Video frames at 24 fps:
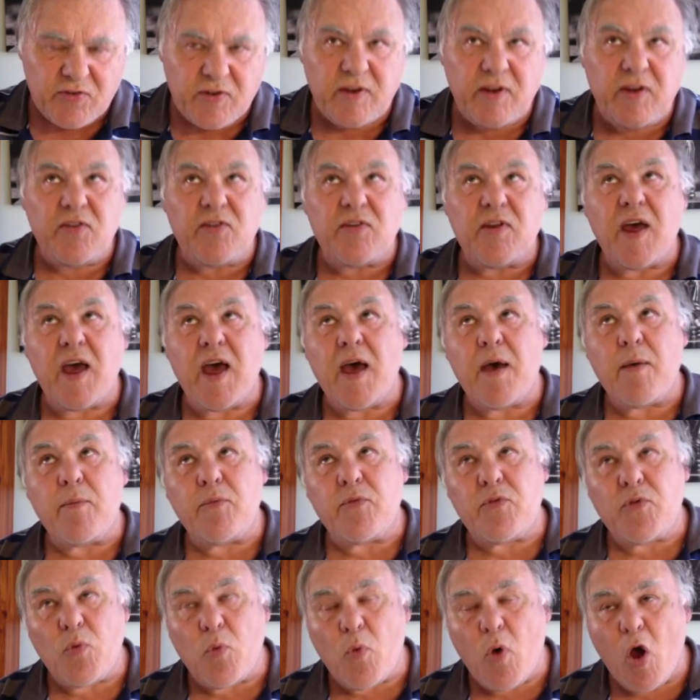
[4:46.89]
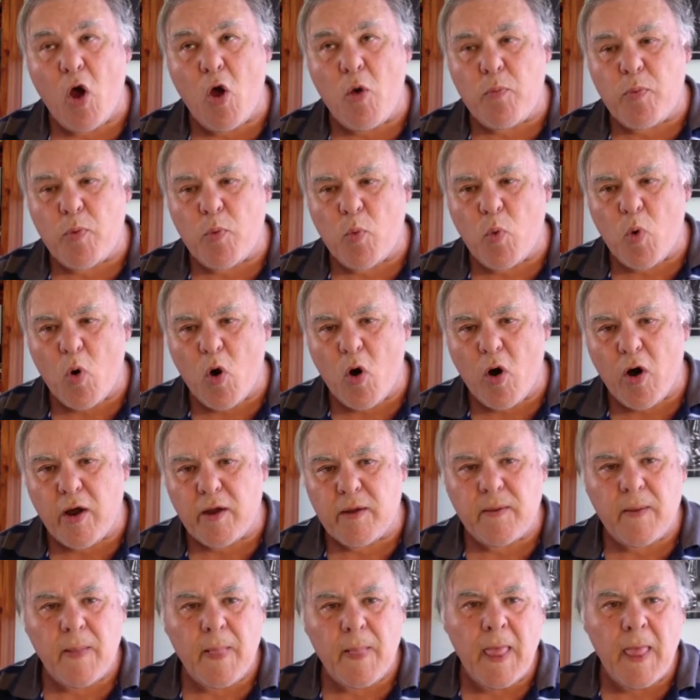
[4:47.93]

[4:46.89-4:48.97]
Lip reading: and his arms all open wide.